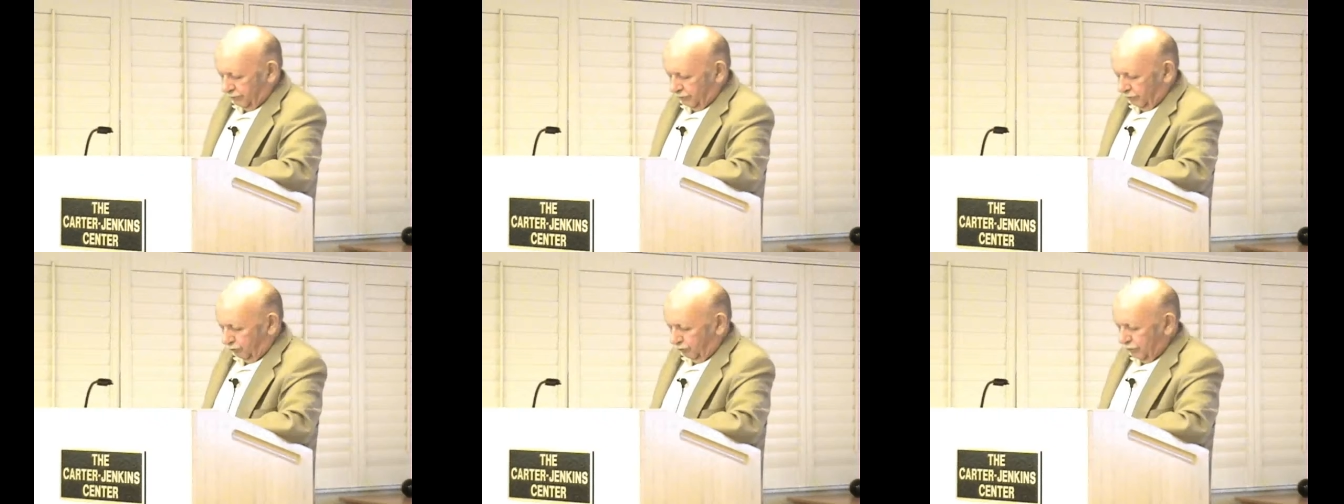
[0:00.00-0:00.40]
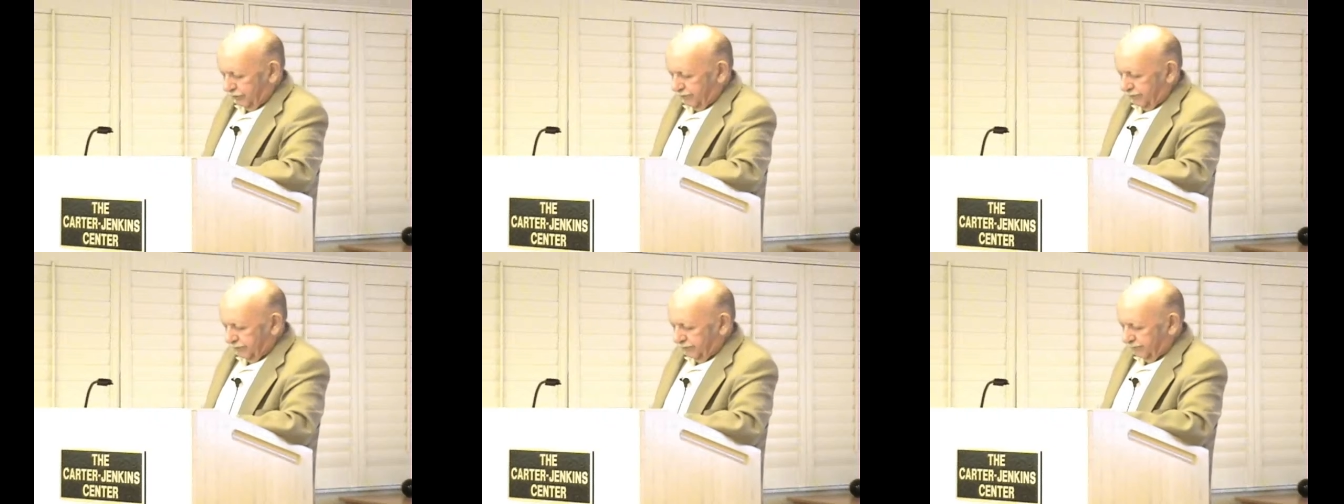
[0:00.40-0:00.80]
of
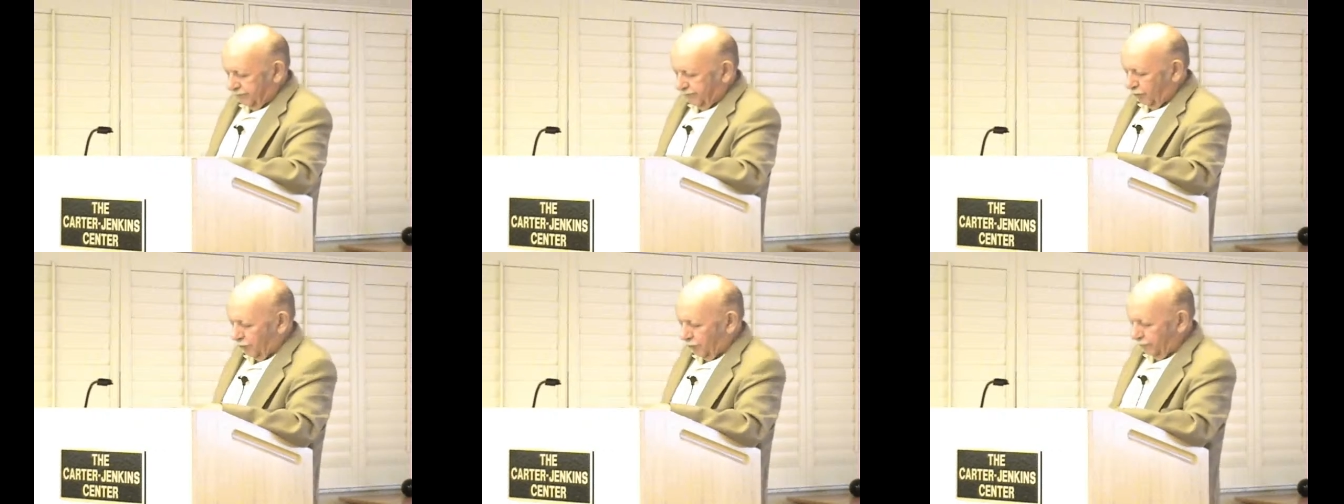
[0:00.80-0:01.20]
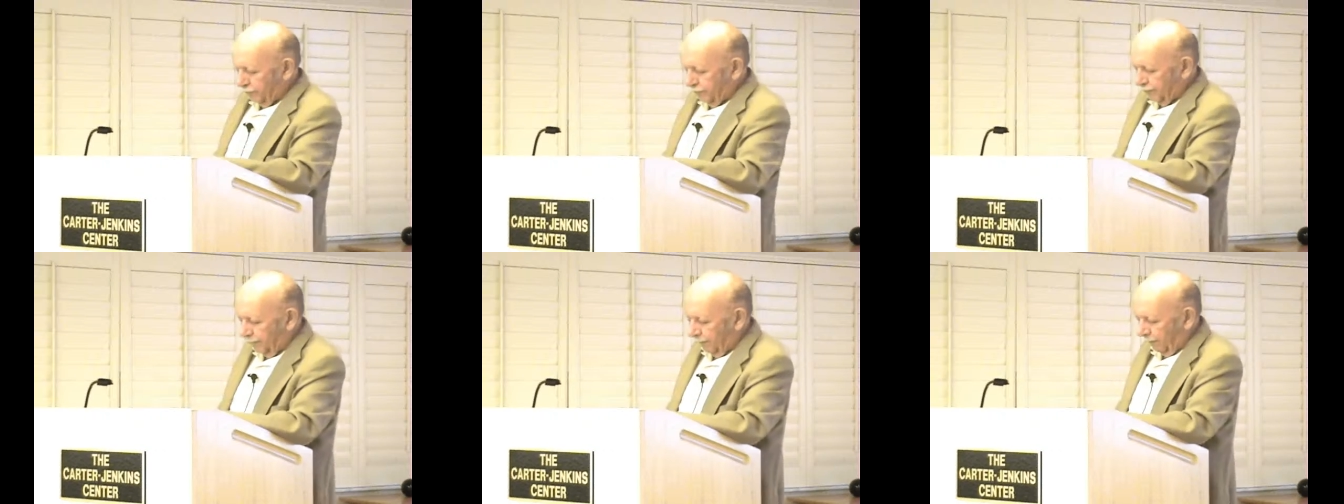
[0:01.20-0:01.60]
which it
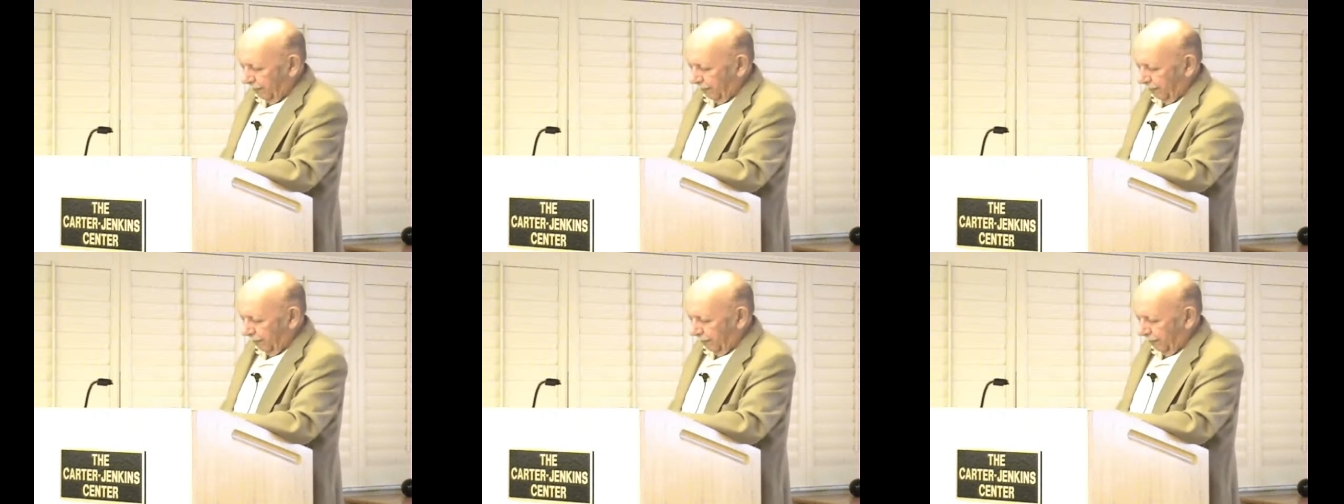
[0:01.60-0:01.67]
forms